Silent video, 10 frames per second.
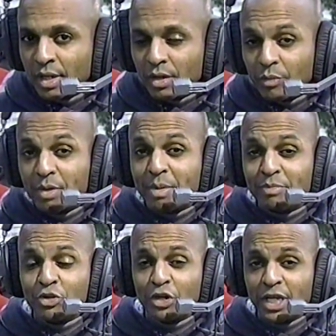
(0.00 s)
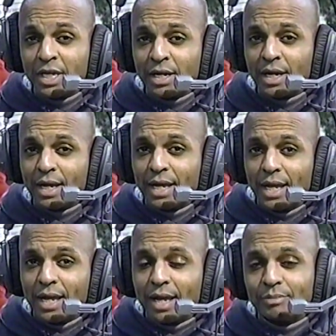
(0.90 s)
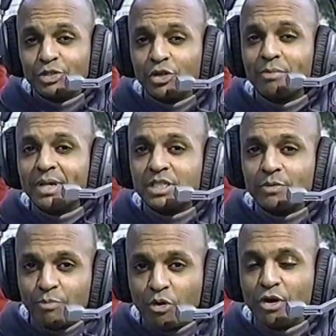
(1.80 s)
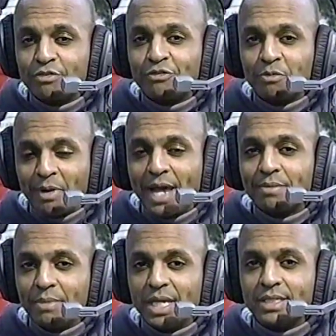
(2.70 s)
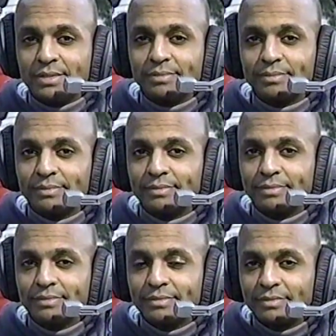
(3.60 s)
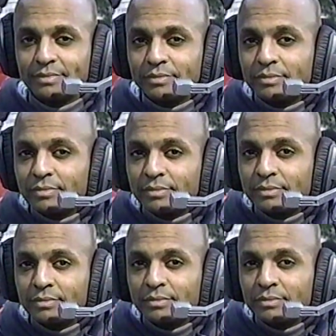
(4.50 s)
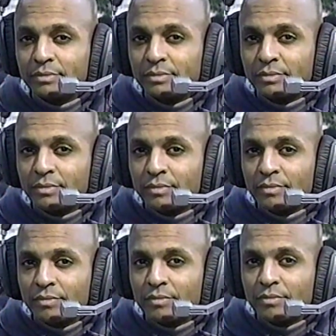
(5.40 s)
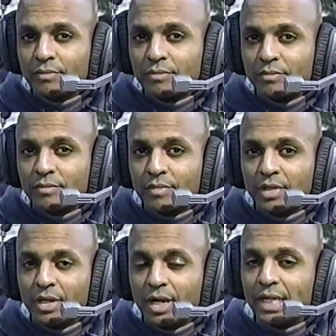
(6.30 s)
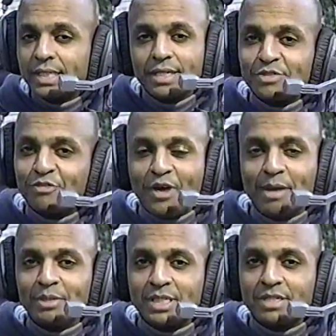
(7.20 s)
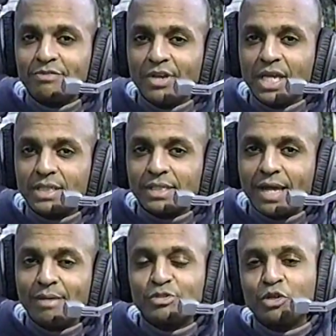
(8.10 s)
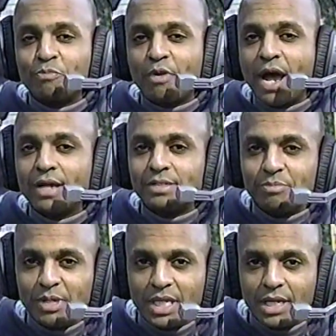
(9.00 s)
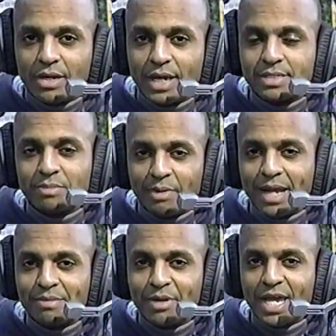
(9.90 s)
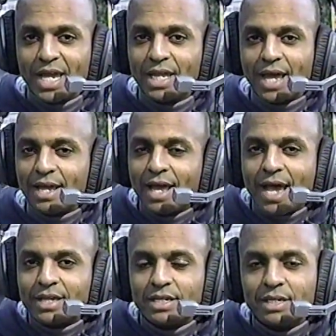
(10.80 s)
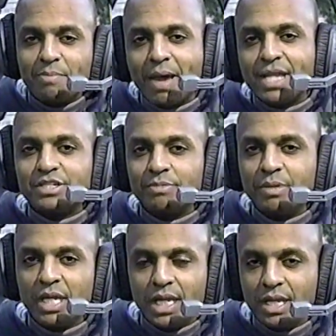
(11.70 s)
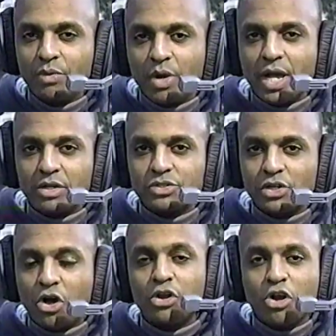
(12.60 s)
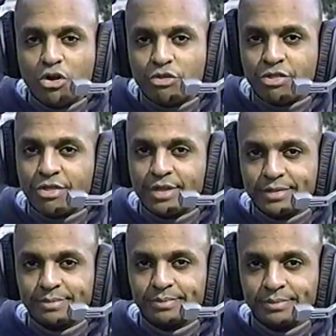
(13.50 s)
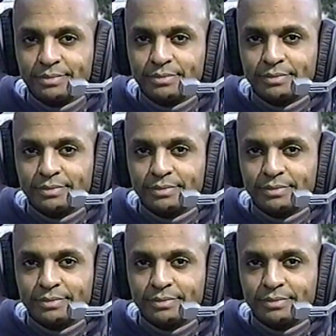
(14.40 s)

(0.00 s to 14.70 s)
What am I doing here? Yes. I'm showing my support for black men. What do you think about the activities so far? I think fabulous event. I'm so proud to be here. As a black man, I, I couldn't imagine being anywhere else on earth how